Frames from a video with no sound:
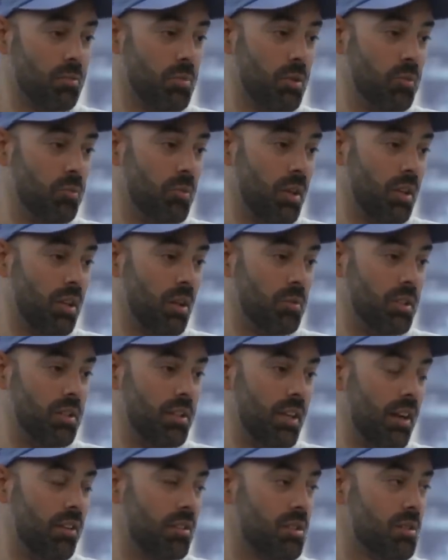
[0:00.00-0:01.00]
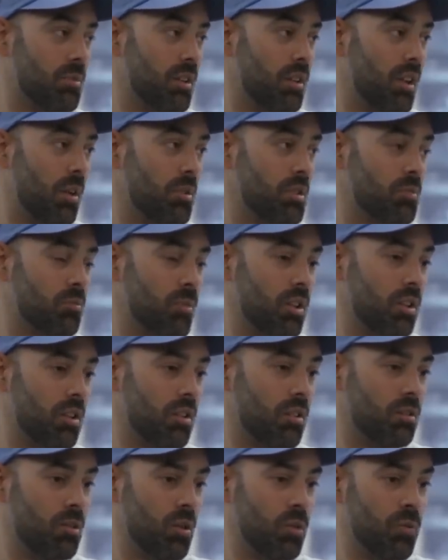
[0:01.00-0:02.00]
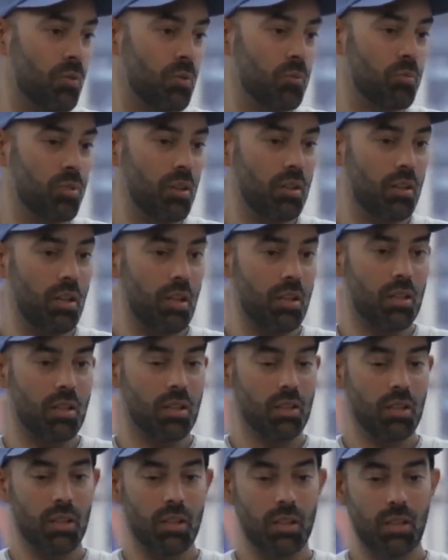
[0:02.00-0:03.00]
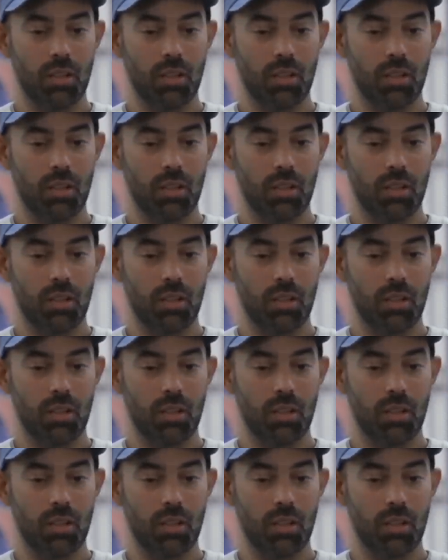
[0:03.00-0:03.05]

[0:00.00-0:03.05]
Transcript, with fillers: Some people might not be down to spend that much money on a loafer. But like,